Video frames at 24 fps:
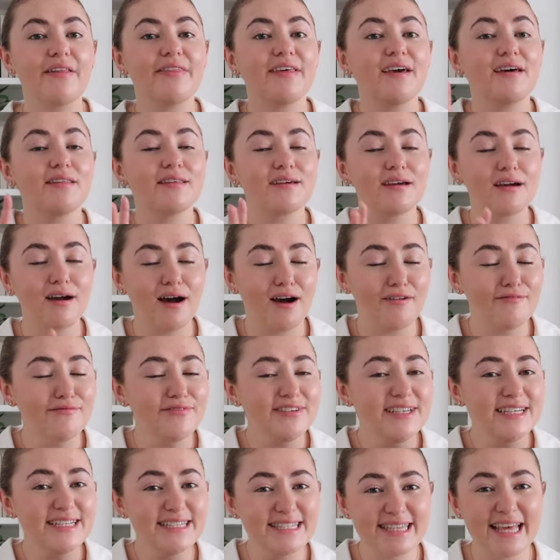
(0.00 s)
and they are the
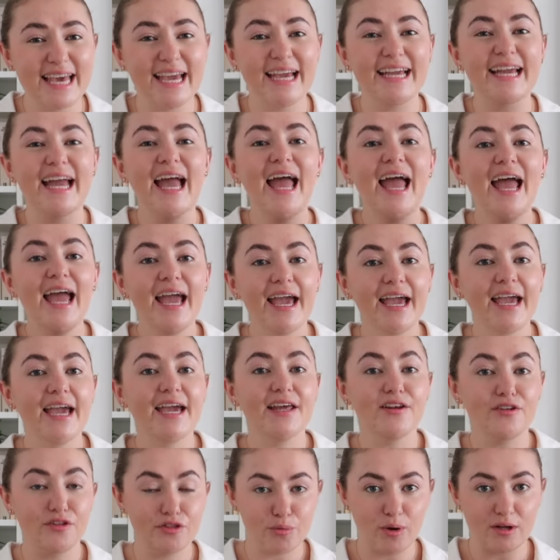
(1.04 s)
comfiest thing
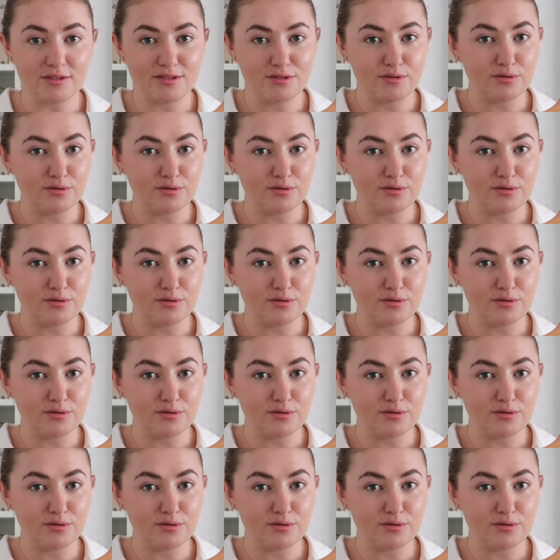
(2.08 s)
in the world.